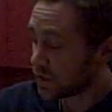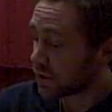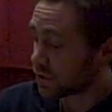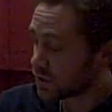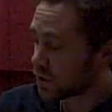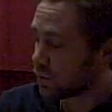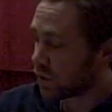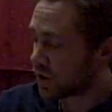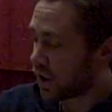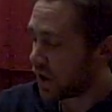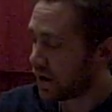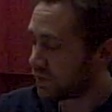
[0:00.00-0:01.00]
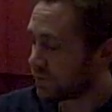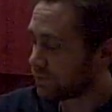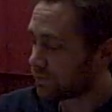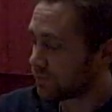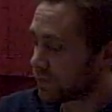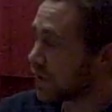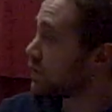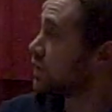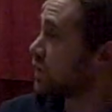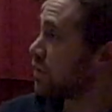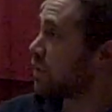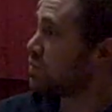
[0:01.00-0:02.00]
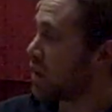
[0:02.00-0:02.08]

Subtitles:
There is no one hive, there is no one